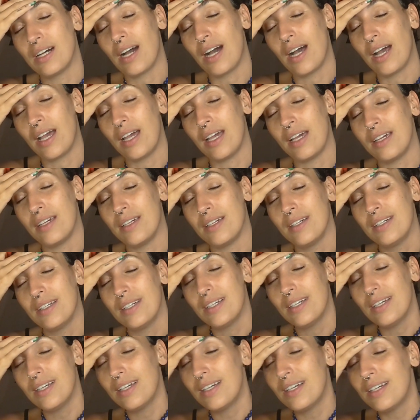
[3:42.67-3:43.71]
I
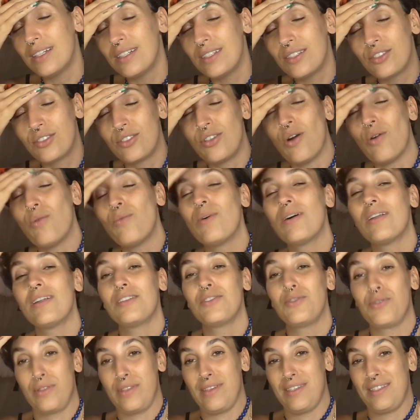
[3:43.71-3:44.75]
don't want
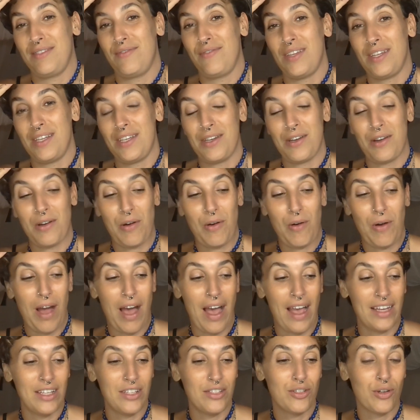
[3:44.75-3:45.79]
to do this video.
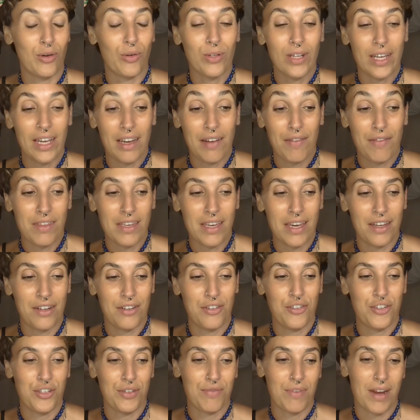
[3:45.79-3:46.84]
I don't have the
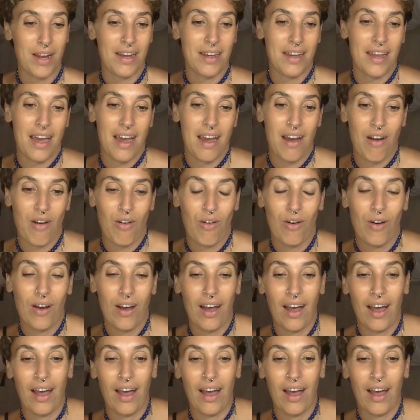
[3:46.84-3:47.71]
energy right now.